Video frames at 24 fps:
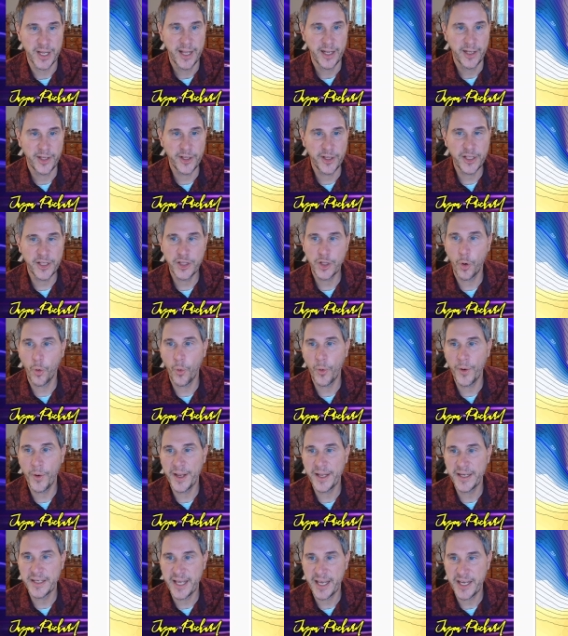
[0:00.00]
Look at the
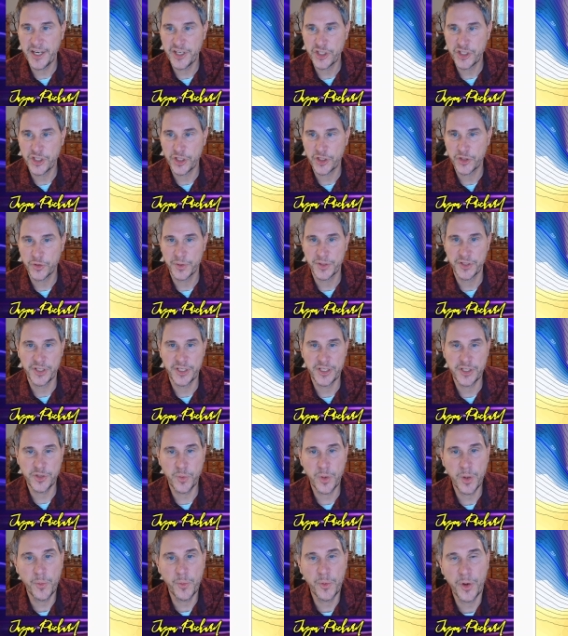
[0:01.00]
orientation of this ridge. This is
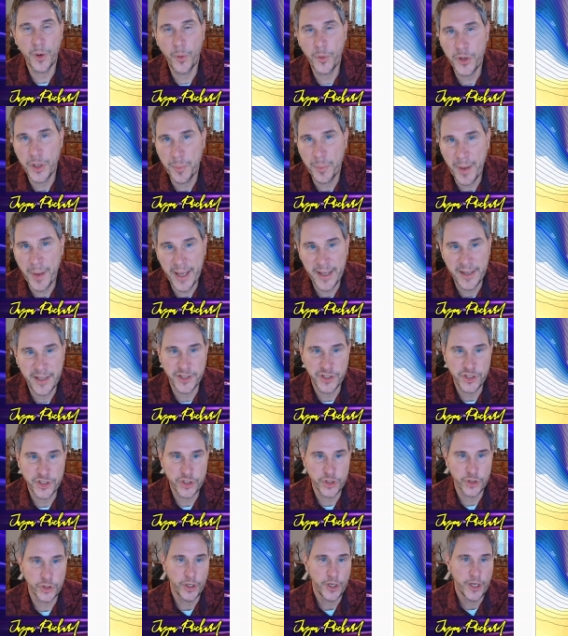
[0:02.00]
what I want, I want you to pay
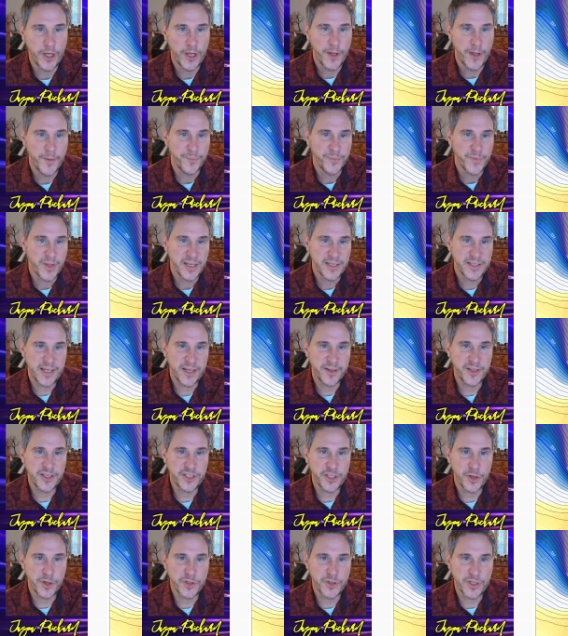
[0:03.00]
attention to. See how this
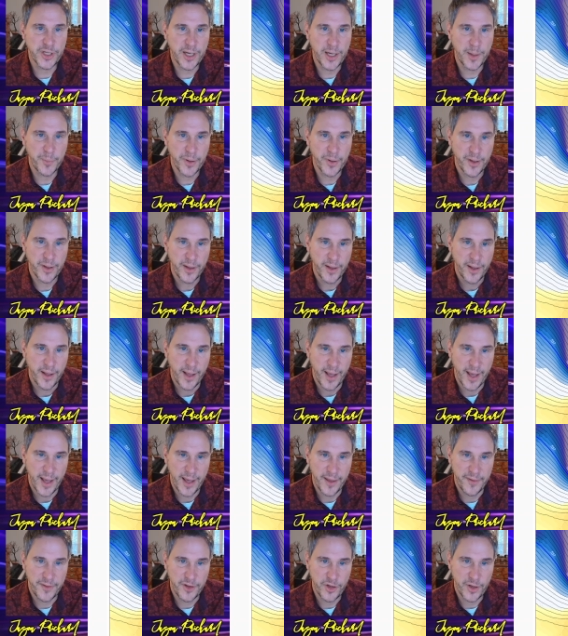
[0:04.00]
goes up?
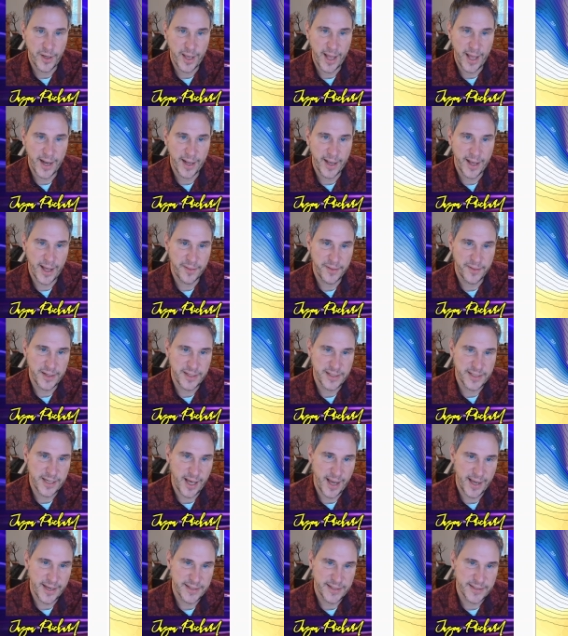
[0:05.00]
And then you kind of got these
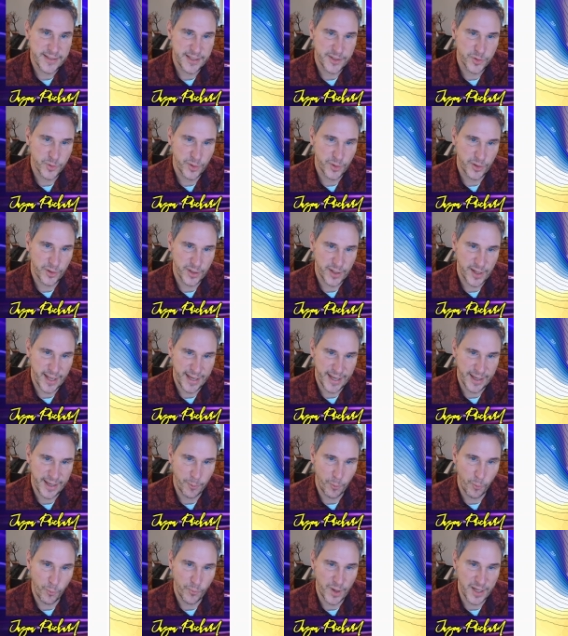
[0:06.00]
heights that sort of look like
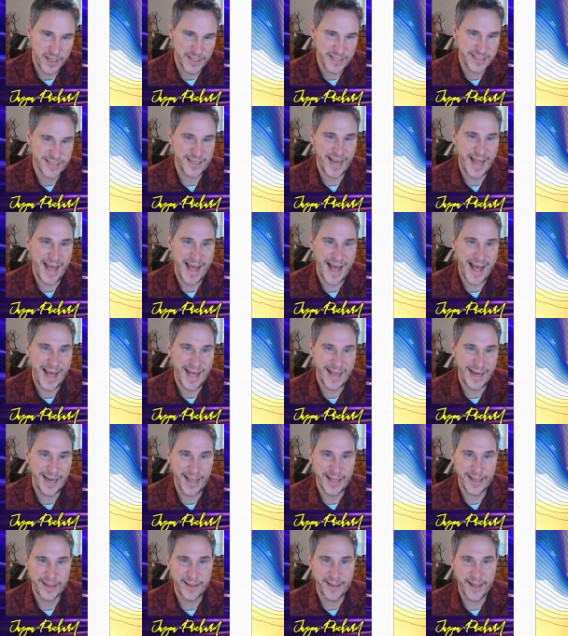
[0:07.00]
a, a slide
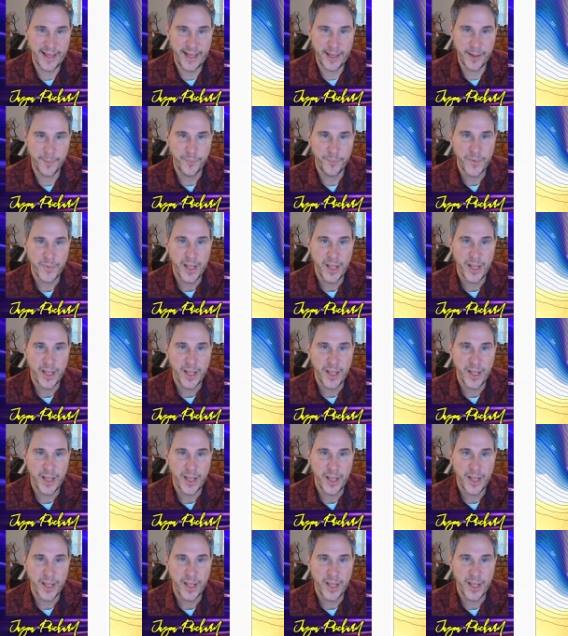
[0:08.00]
like that.